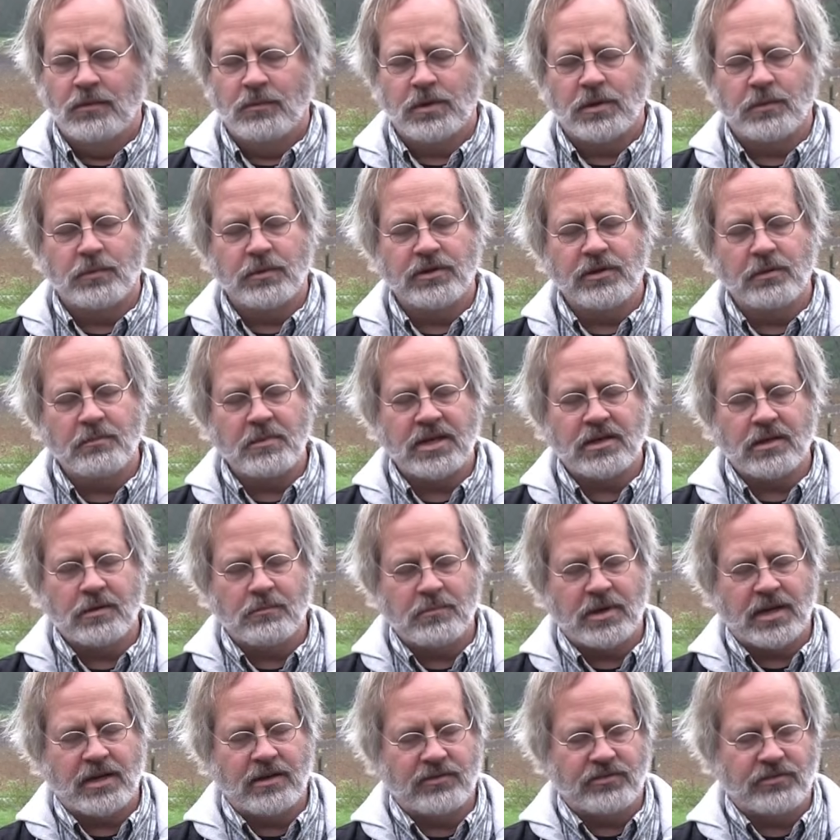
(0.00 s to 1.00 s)
well when you're
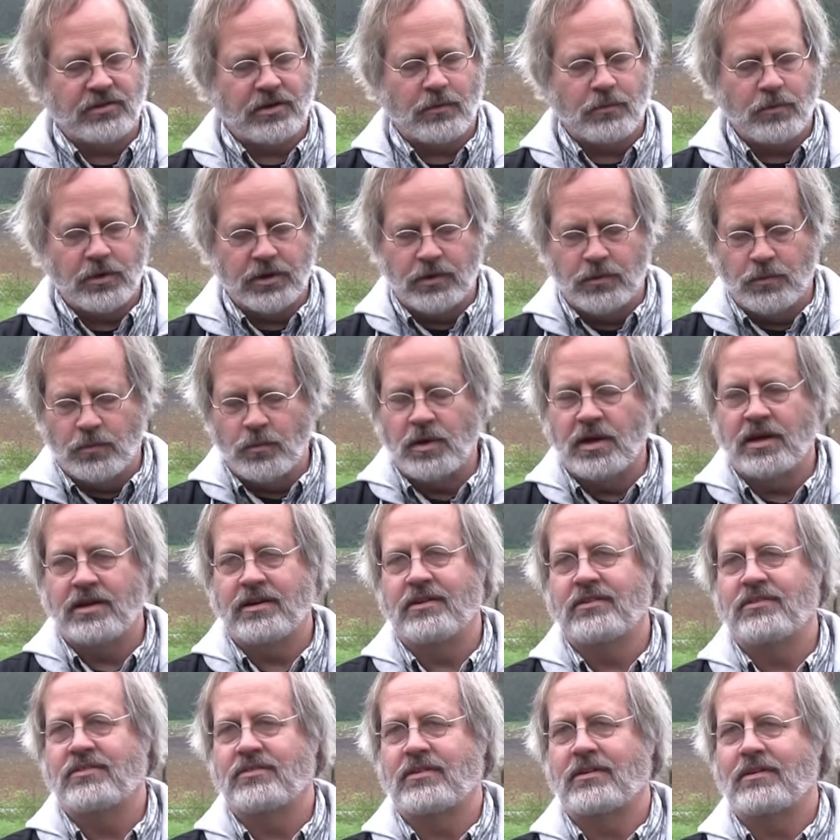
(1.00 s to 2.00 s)
making biochar what you
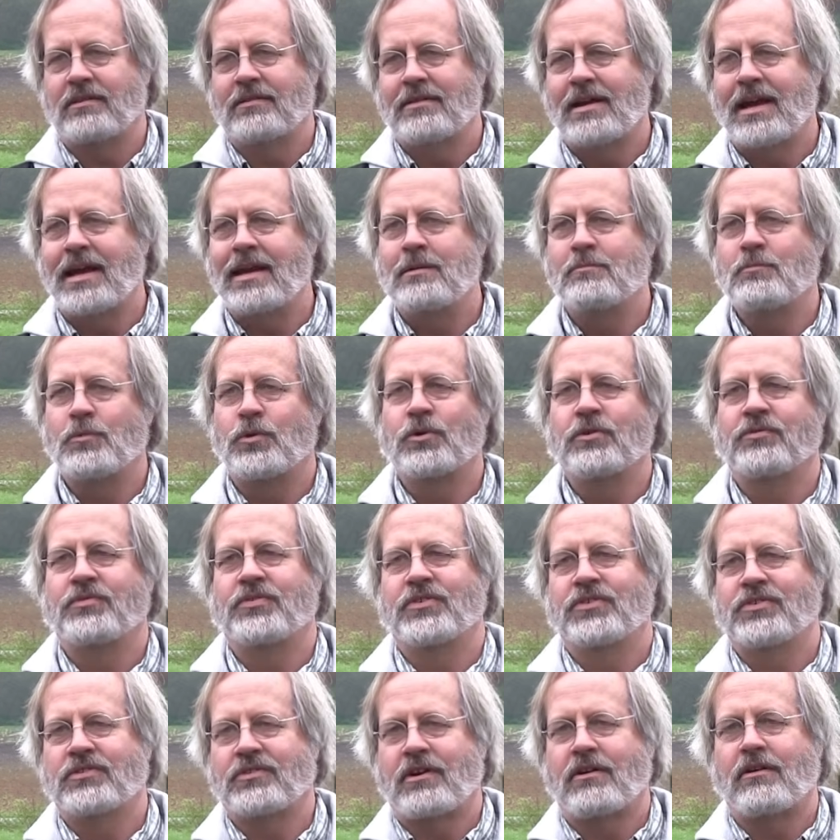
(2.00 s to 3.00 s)
want is
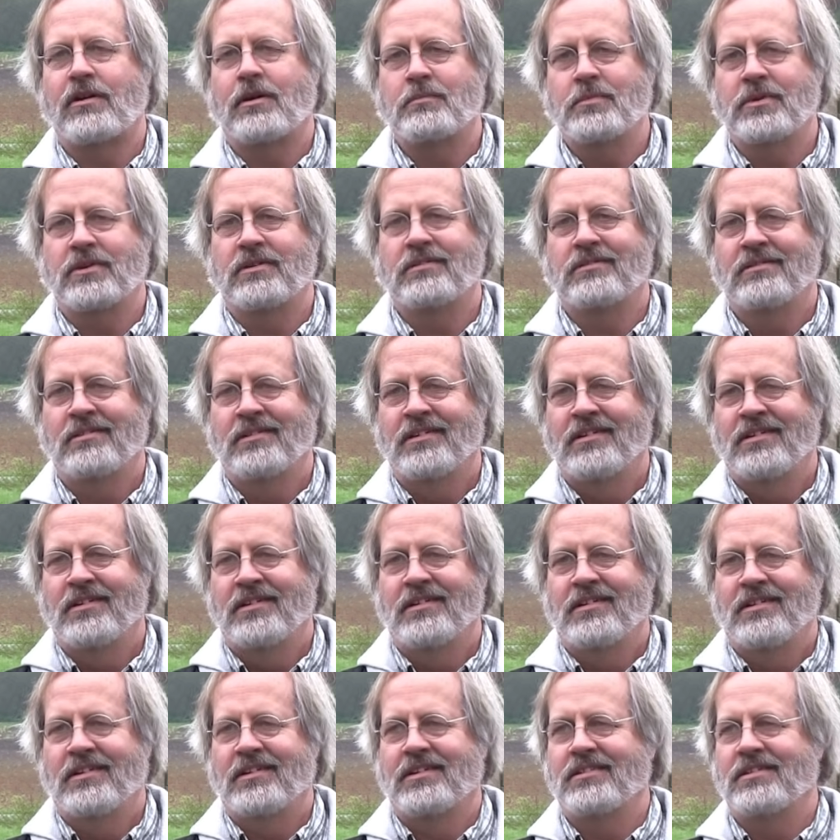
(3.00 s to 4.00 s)
amorphous carbon
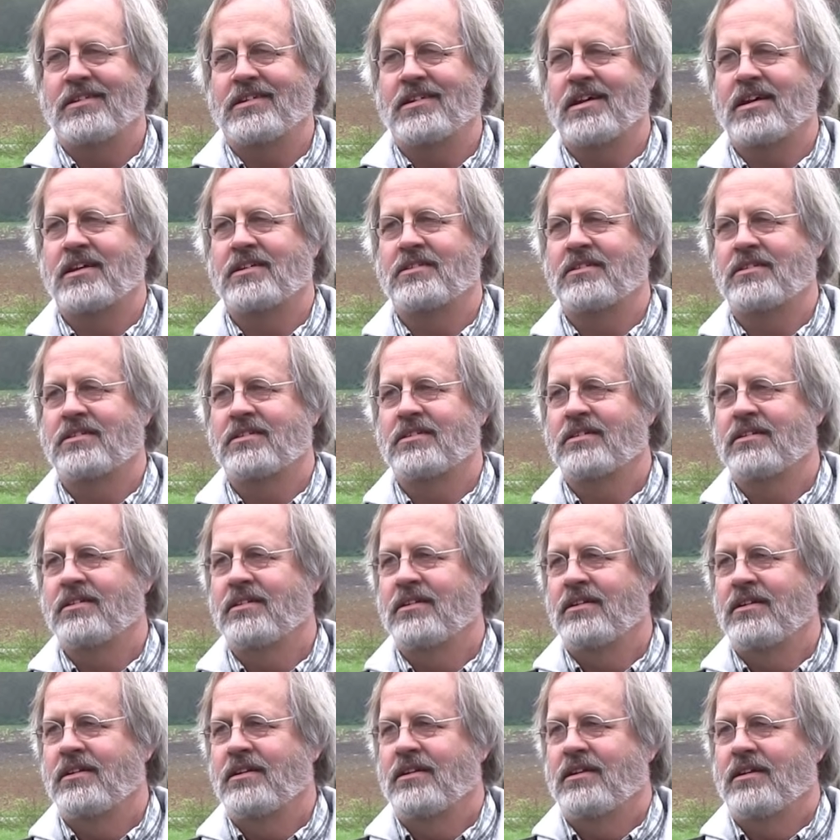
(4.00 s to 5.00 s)
in the end.
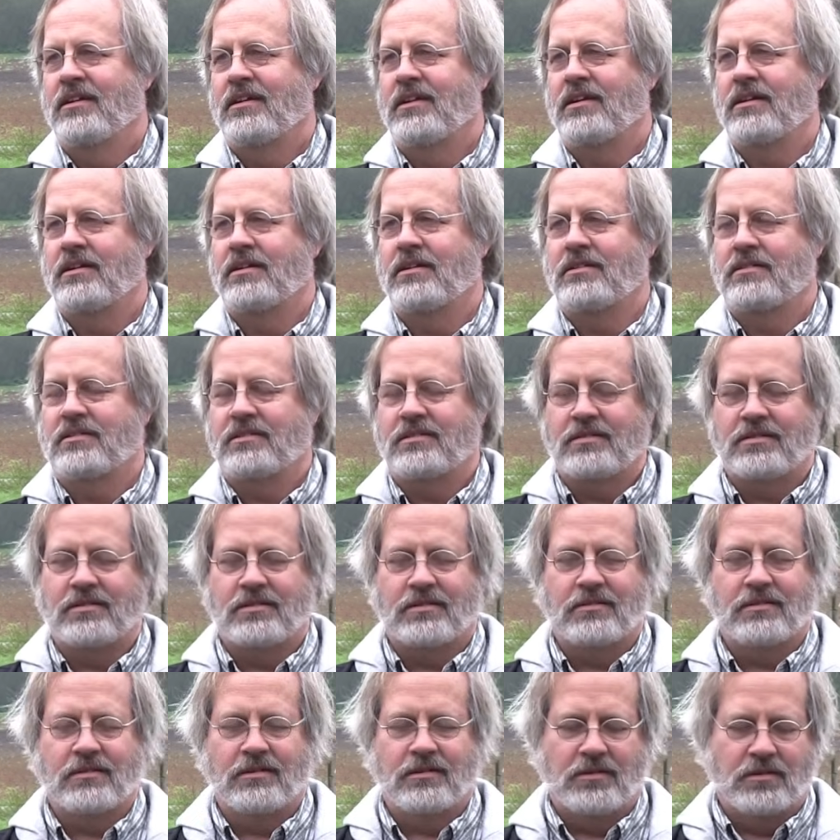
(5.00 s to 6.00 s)
And
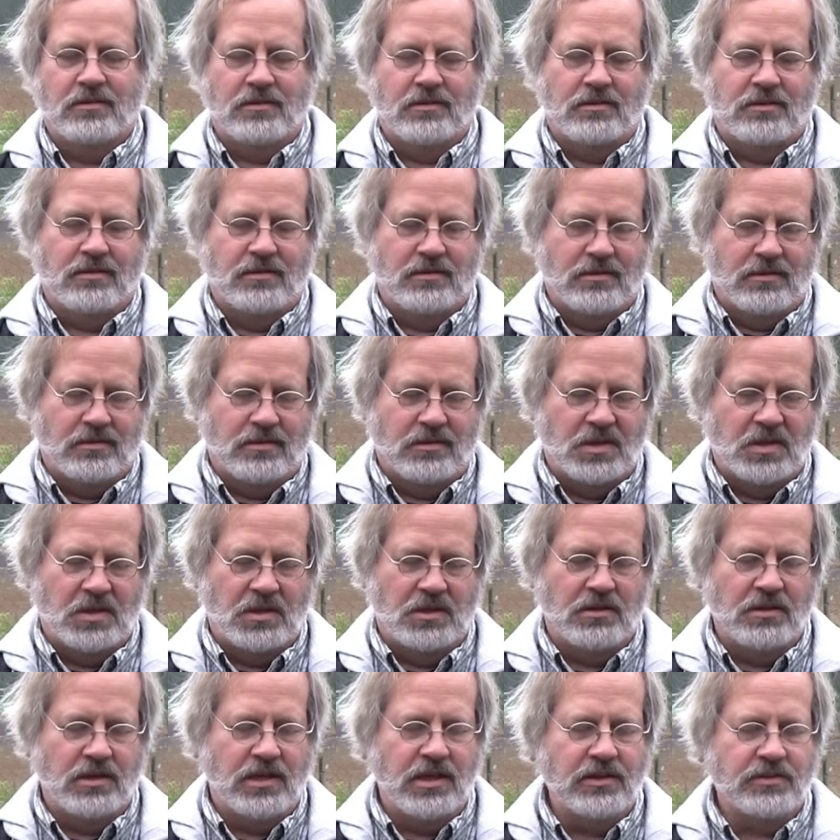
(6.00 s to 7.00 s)

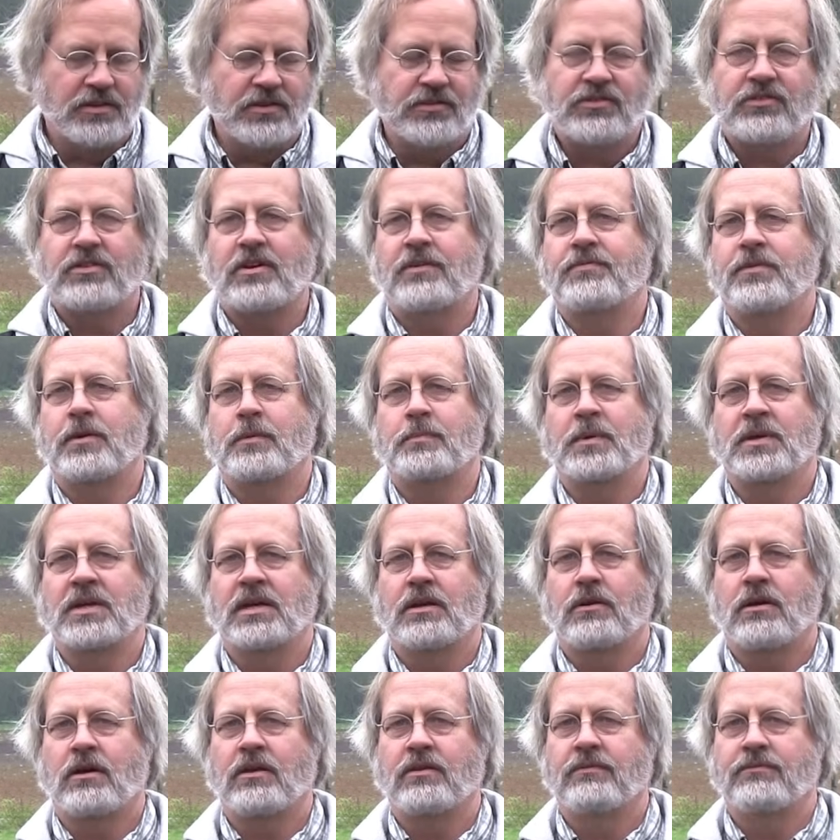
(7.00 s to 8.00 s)
you heat the stuff up and
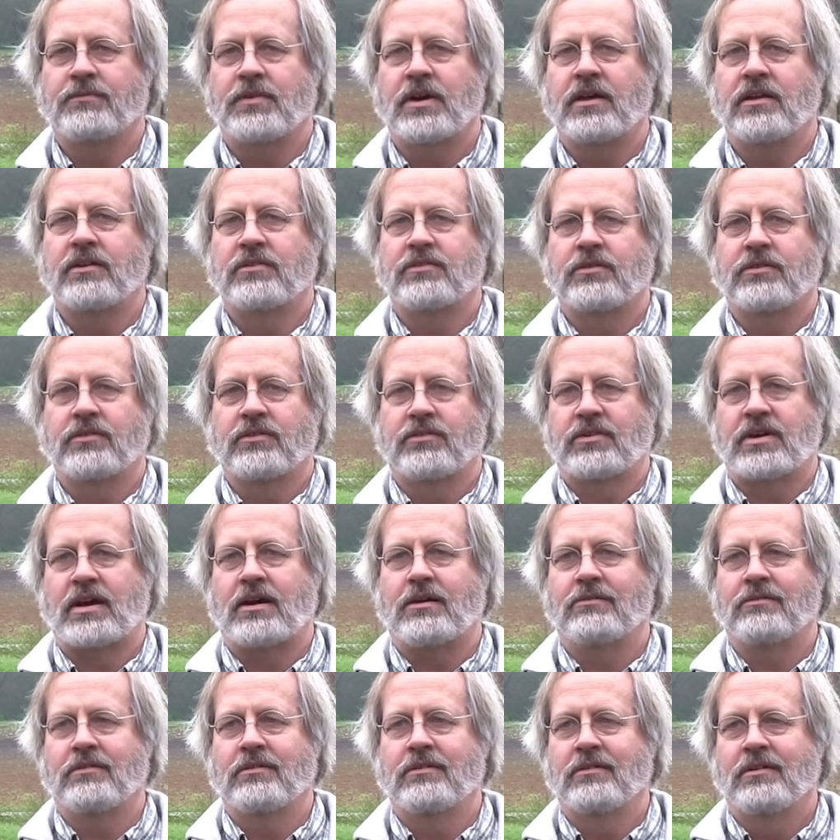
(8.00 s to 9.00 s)
get all the volatiles
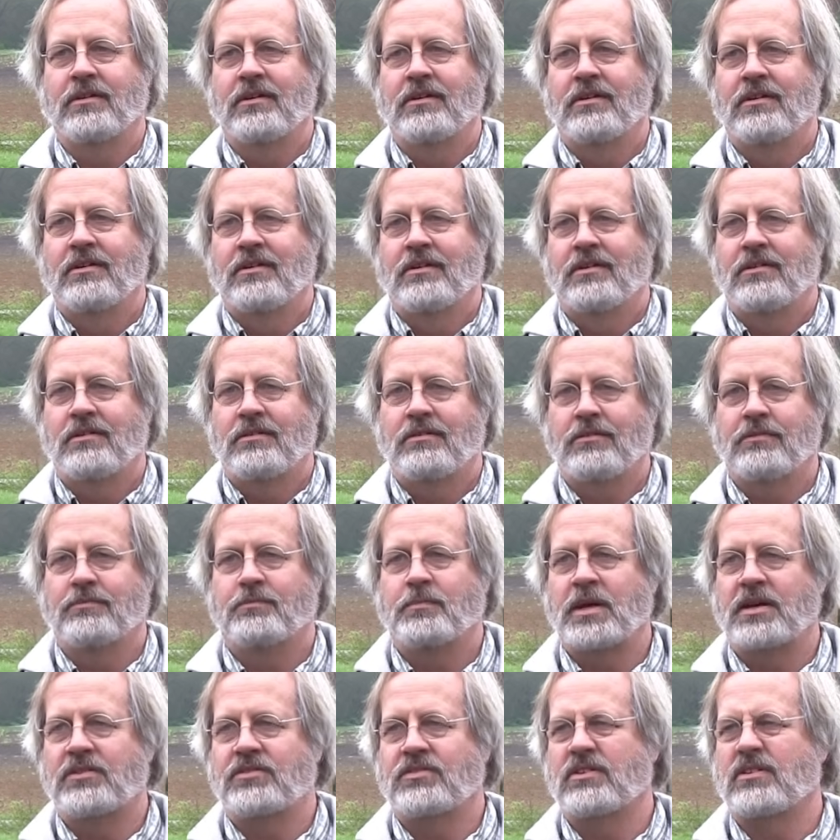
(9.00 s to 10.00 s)
out
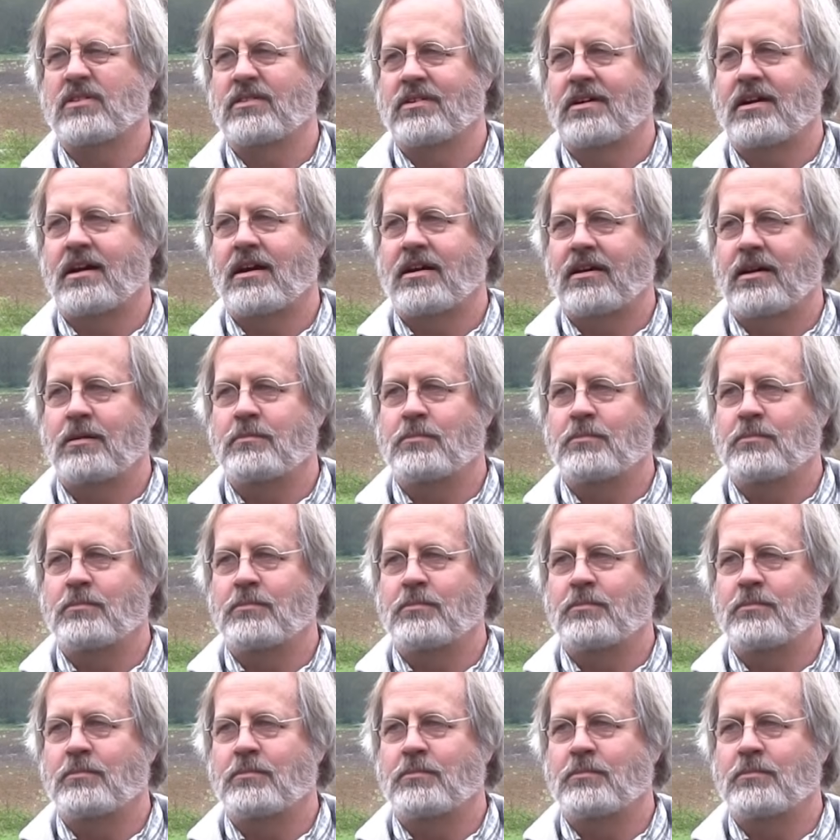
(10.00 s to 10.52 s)
you've basically got